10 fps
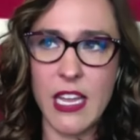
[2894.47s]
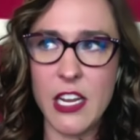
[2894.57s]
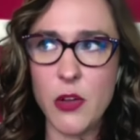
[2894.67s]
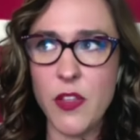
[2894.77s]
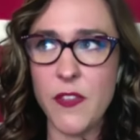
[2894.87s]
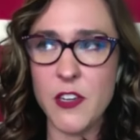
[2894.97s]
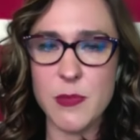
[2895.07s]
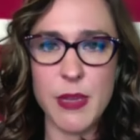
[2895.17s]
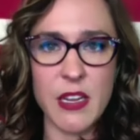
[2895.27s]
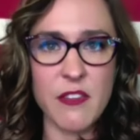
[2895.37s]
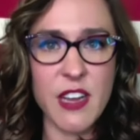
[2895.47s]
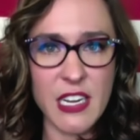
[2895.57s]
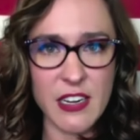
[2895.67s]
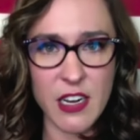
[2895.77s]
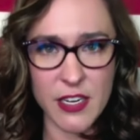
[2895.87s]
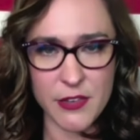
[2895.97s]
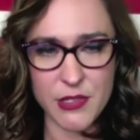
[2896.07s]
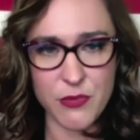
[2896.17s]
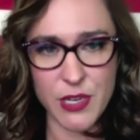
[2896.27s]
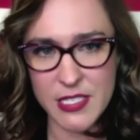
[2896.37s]
And I know that there's been a fight in
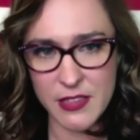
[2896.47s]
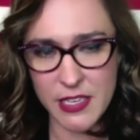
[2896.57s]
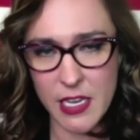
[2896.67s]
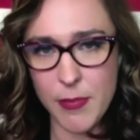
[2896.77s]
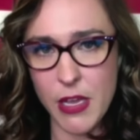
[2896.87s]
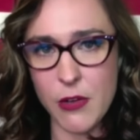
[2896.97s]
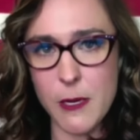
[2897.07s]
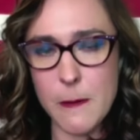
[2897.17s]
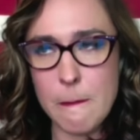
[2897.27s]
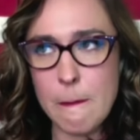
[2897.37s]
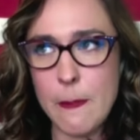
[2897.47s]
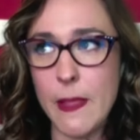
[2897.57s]
Congress recently about